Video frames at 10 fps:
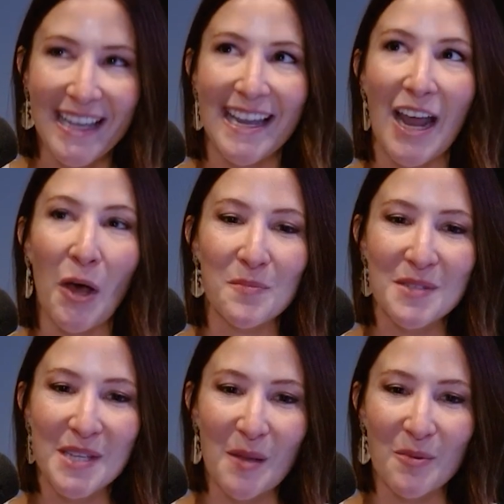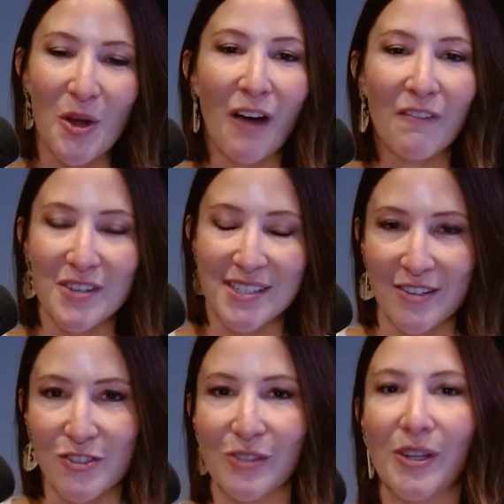It helps keep
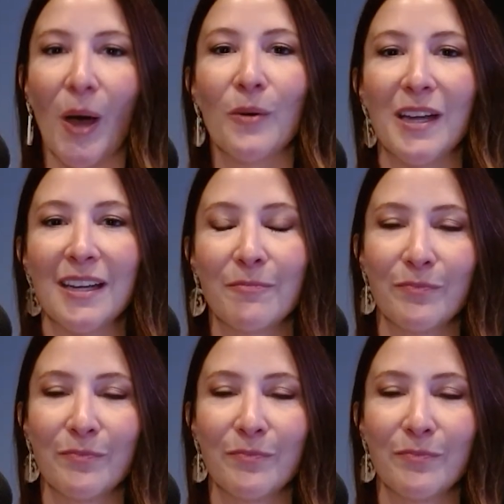conversation going.